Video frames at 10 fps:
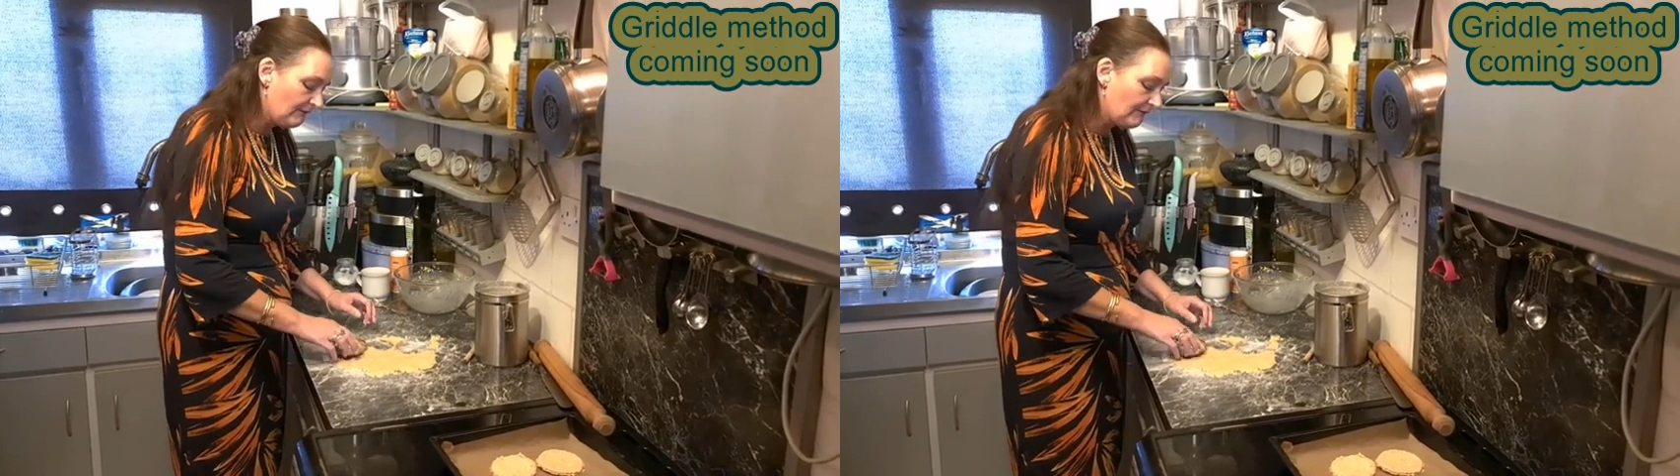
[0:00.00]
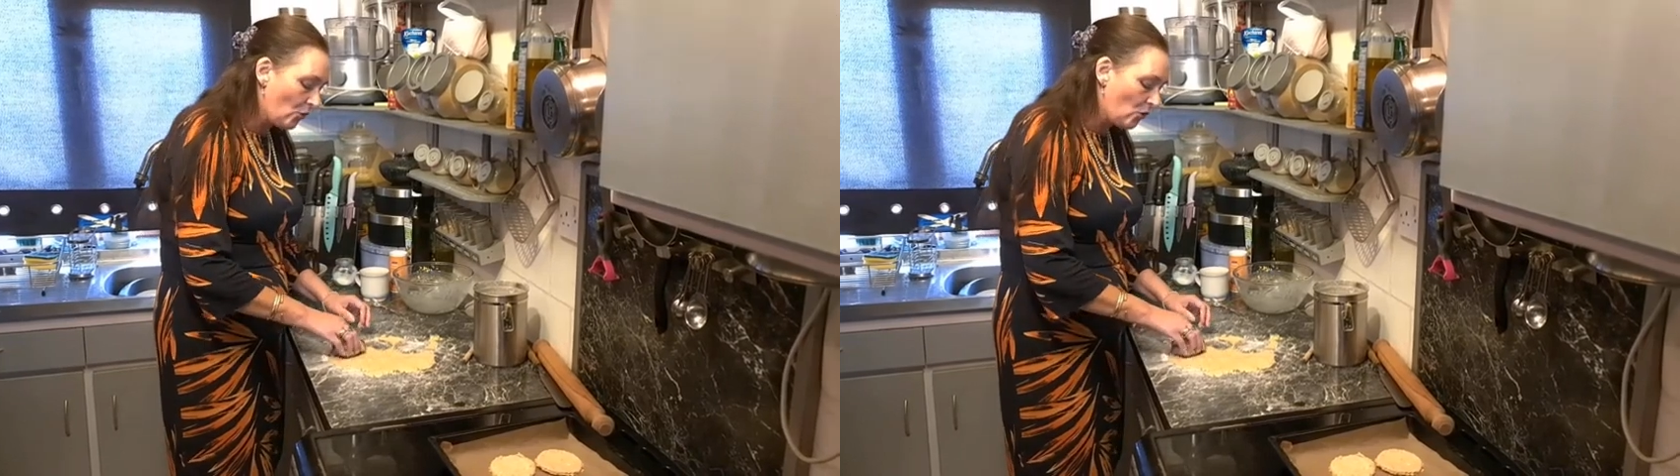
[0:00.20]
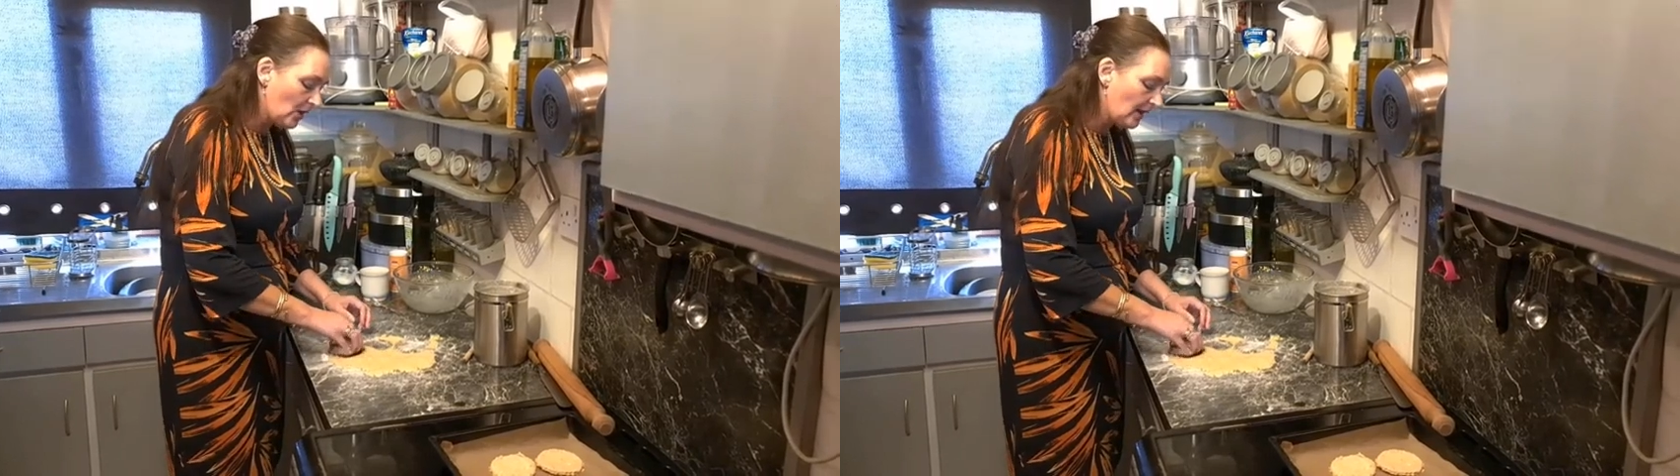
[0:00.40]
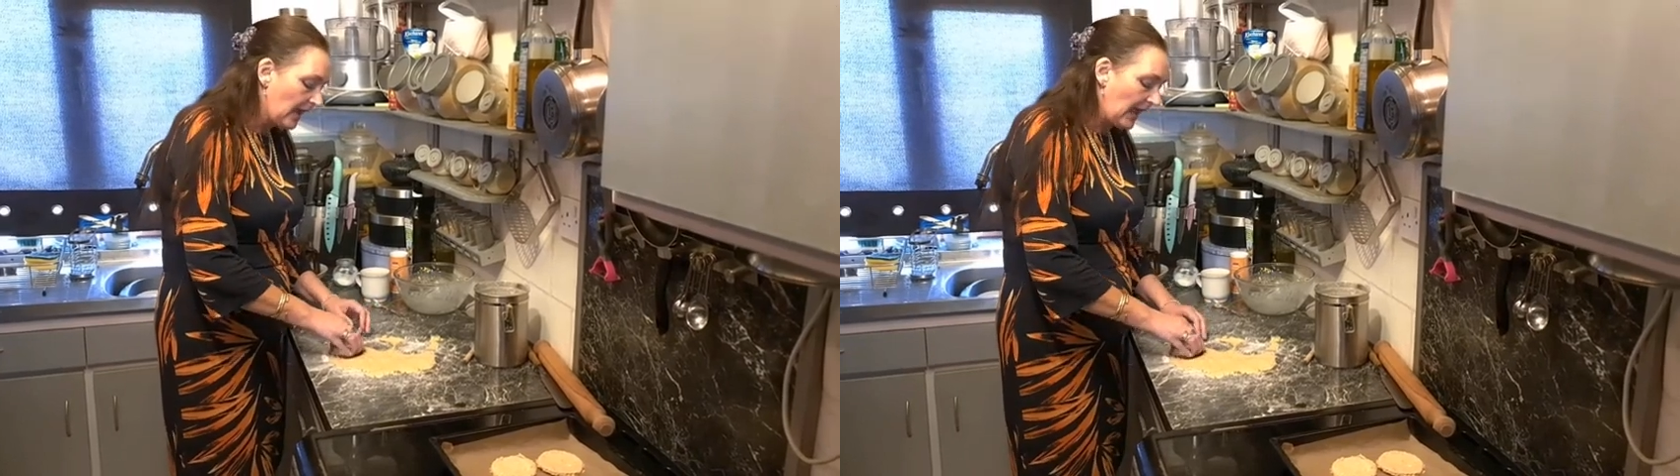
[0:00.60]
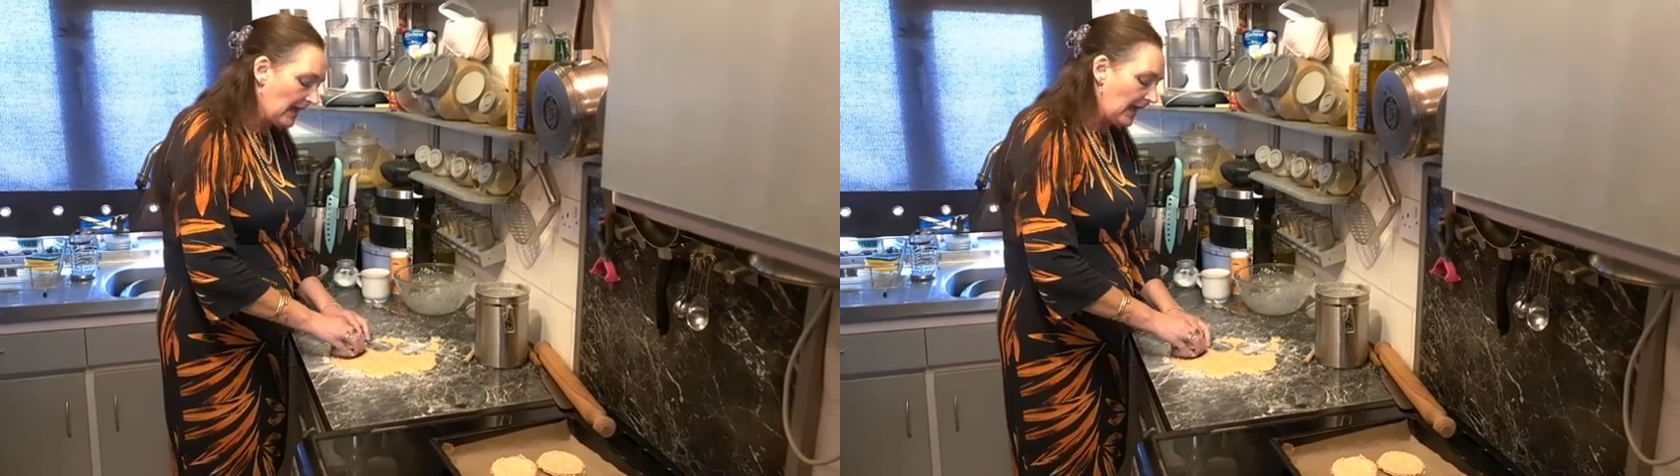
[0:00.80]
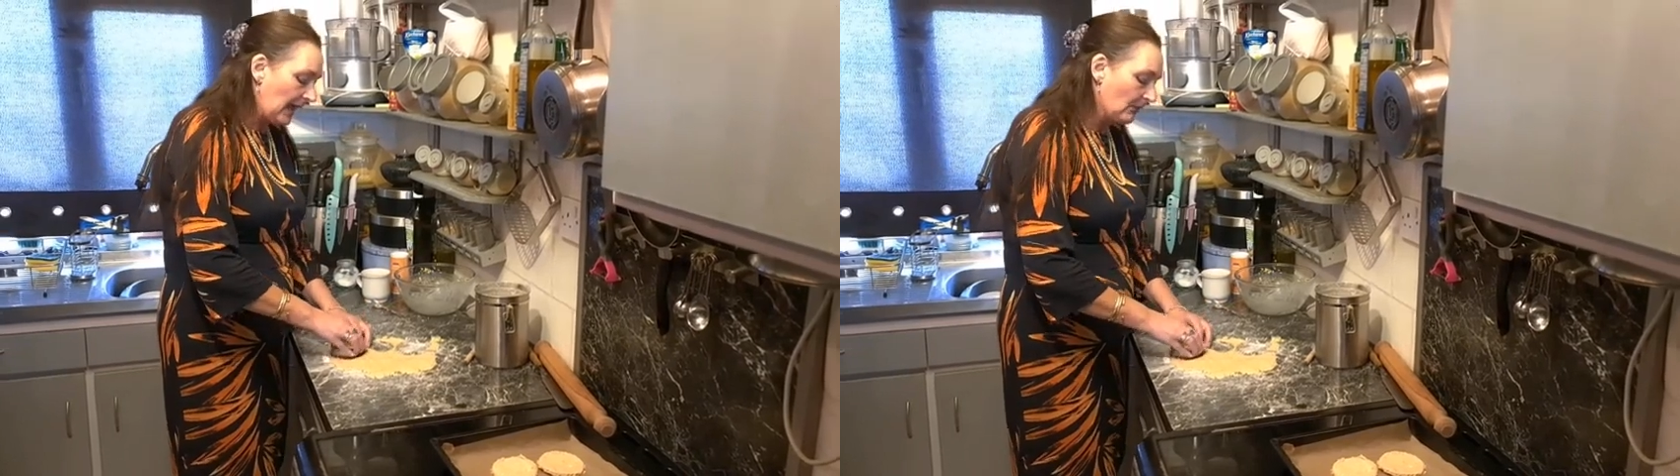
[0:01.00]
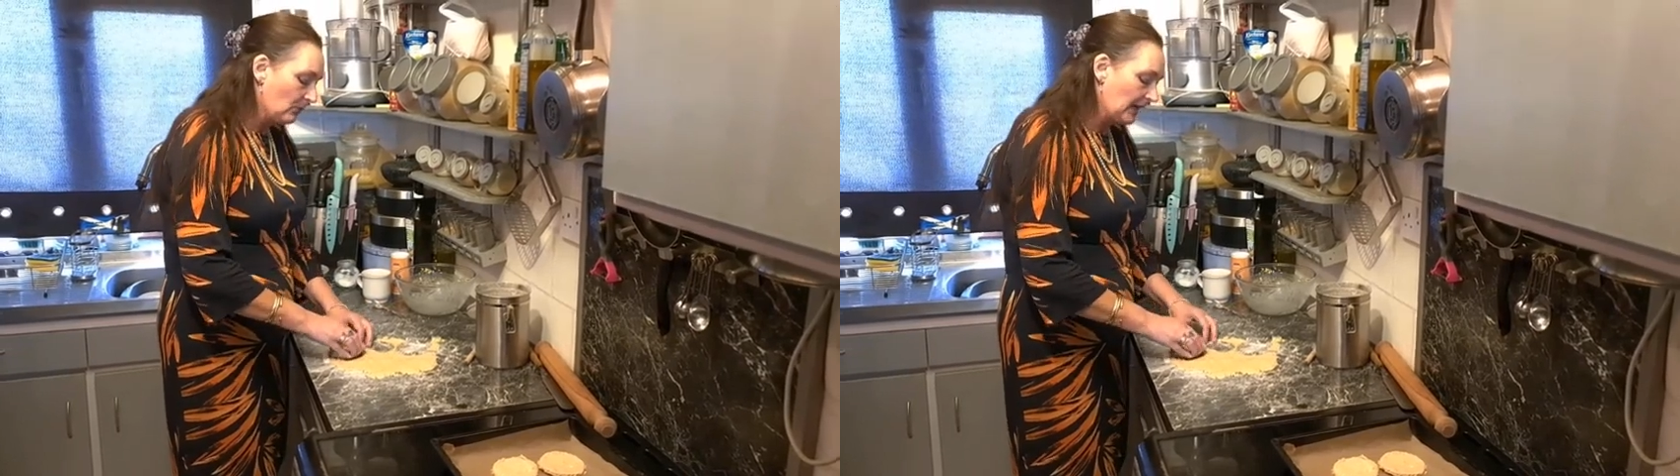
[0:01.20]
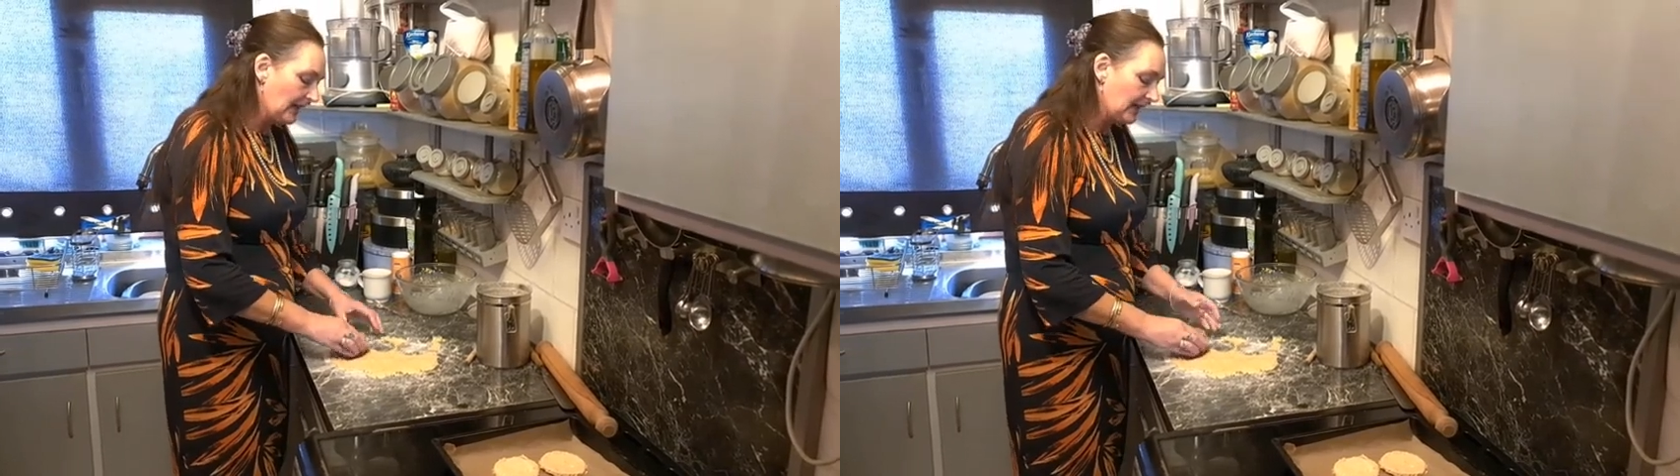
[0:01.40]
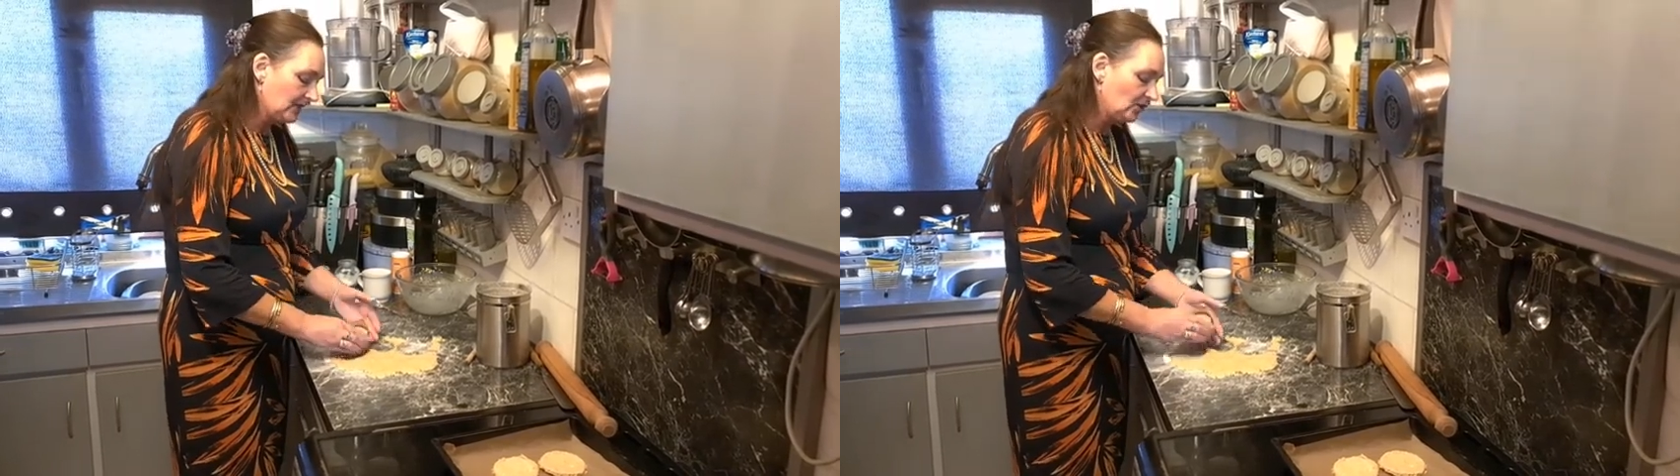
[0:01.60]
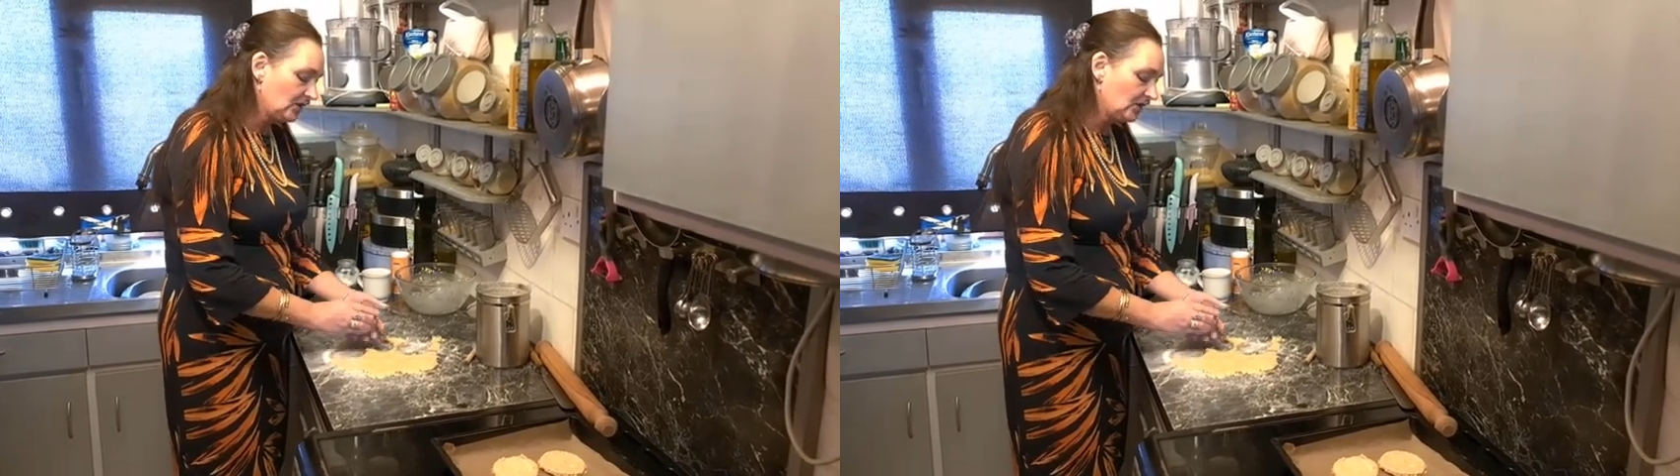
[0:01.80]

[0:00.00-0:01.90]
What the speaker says: 4. I will ask you